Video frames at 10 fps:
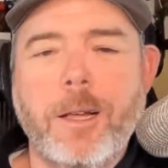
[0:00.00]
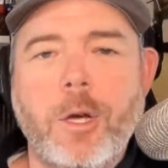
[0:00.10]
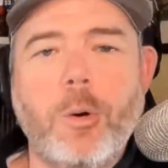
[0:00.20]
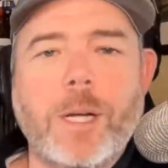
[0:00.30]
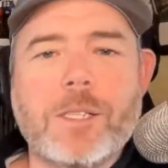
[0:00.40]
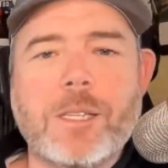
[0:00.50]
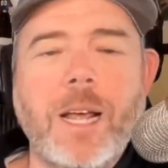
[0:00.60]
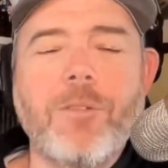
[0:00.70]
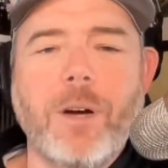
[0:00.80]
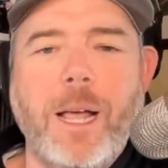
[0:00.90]
who has
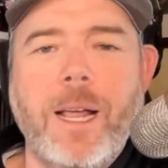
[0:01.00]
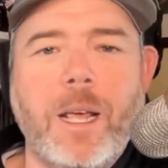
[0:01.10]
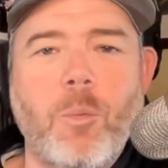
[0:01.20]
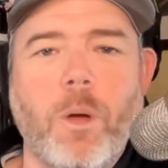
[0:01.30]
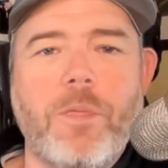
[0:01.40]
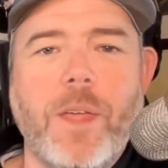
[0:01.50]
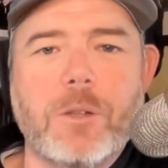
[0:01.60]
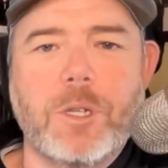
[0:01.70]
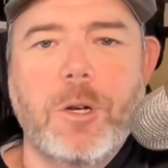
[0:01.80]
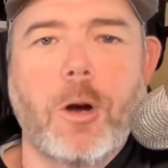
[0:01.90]
never had a
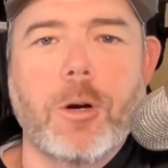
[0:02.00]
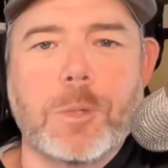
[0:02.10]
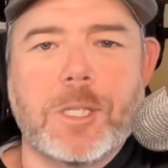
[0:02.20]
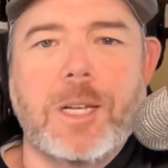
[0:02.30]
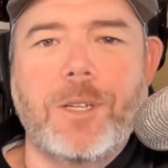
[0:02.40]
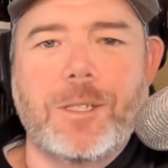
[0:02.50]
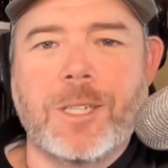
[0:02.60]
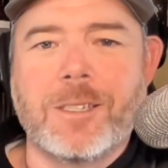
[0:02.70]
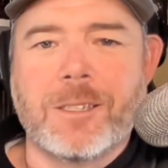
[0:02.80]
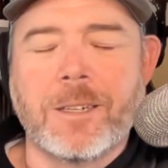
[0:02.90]
1,000-yard receiving
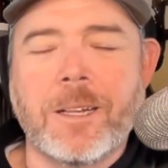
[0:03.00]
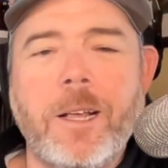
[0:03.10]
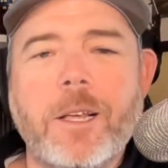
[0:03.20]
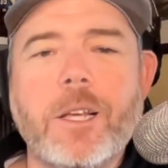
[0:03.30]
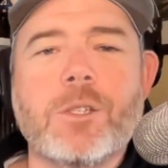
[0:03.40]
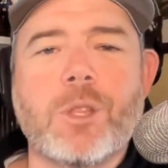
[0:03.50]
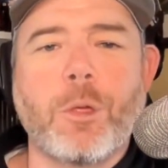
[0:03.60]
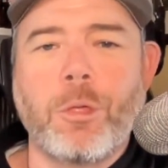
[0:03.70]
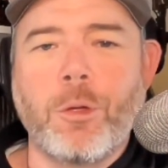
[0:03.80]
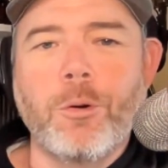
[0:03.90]
season, is the
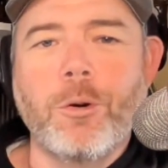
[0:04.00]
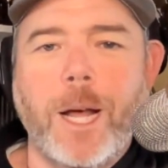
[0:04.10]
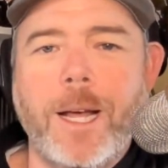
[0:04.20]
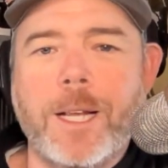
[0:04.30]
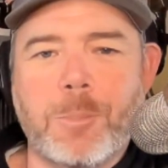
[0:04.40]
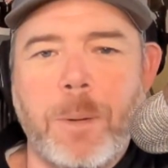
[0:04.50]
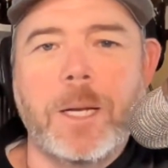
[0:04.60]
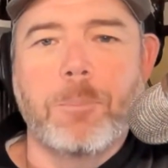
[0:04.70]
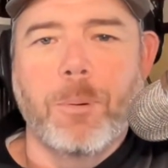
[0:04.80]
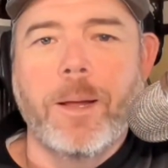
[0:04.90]
third highest
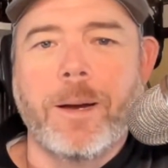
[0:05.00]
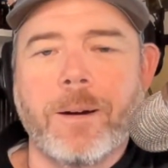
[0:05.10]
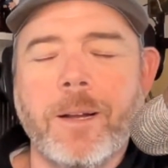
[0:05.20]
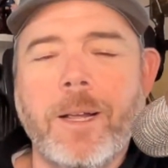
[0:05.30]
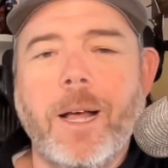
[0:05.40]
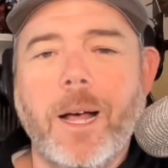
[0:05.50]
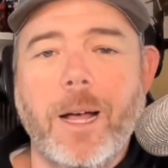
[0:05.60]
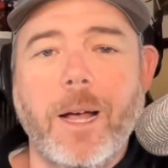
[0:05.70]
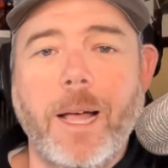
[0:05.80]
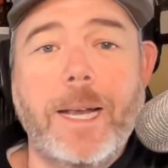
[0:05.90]
paid player
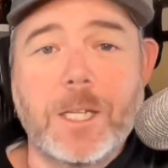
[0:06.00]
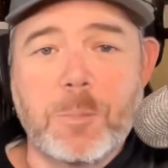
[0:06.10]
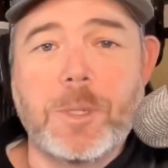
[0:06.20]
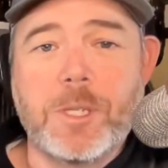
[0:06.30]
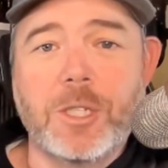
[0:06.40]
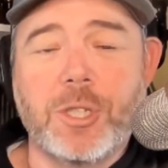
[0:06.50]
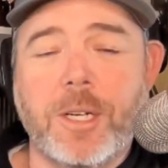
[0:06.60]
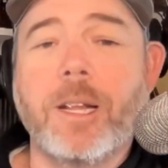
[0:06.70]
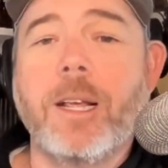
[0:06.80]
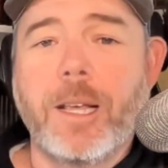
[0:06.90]
at his
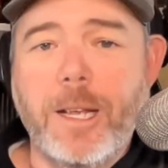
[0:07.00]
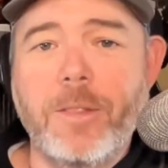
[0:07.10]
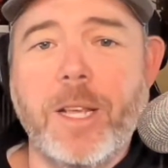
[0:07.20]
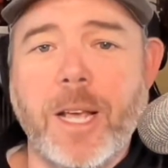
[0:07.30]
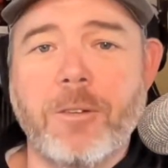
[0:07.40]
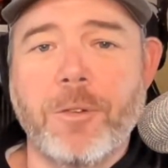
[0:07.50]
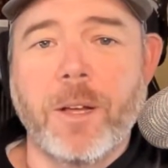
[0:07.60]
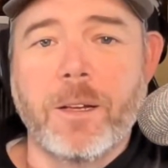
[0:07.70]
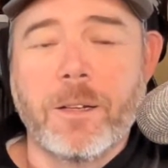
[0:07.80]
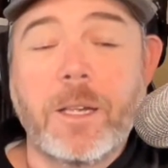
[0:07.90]
position in the
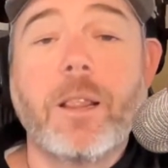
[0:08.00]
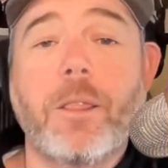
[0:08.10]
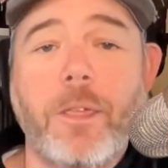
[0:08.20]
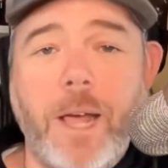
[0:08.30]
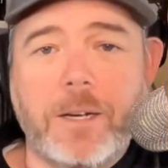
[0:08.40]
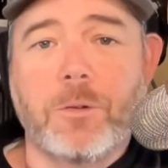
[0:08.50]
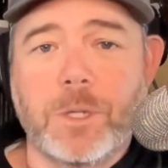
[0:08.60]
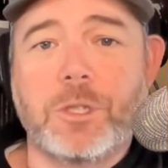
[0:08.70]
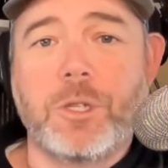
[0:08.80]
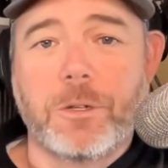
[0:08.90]
NFL. That
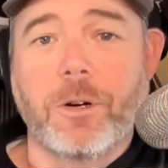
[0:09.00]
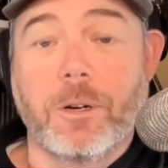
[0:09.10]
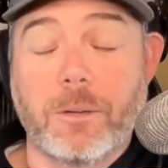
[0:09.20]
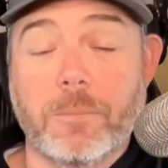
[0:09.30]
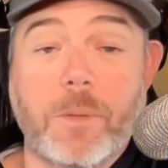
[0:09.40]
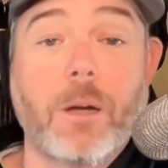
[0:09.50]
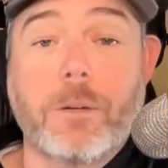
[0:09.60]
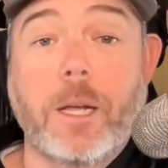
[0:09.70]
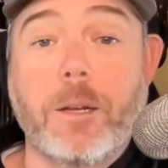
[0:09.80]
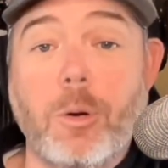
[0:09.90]
Christian Kirk.
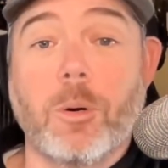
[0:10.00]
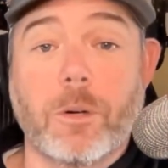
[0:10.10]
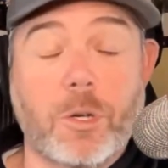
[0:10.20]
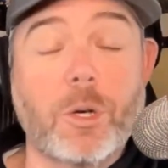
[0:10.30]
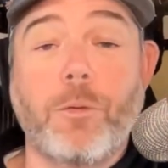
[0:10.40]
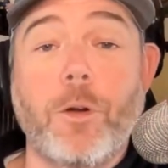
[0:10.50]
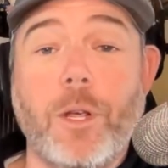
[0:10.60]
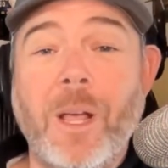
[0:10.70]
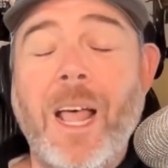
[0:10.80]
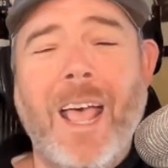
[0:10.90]
Okay, cool. Good for
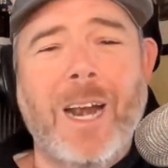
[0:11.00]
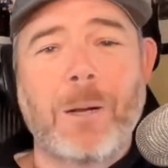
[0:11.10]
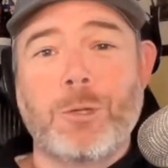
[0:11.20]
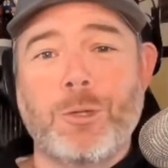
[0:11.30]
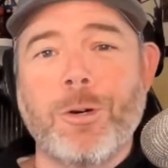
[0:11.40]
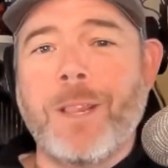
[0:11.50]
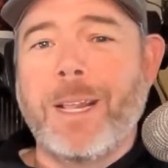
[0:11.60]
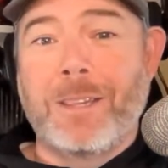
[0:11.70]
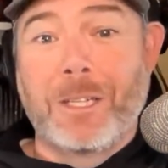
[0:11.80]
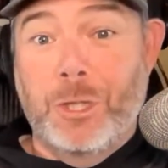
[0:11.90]
you. And I'm sure
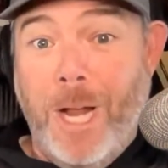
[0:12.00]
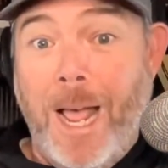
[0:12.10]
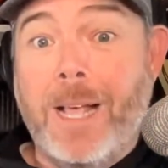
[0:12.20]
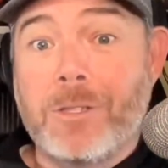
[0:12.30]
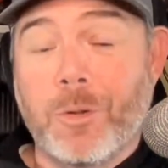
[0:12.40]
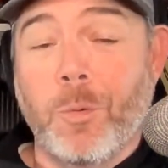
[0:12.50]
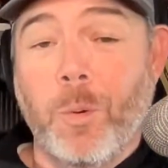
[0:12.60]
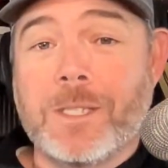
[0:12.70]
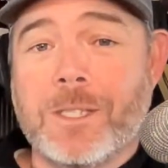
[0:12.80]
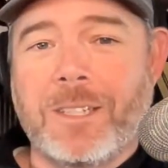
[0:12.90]
that the Jags are the
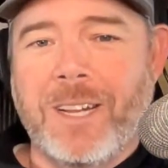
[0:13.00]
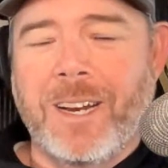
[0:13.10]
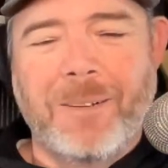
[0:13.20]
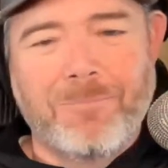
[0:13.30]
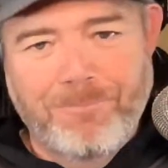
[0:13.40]
ones that did it.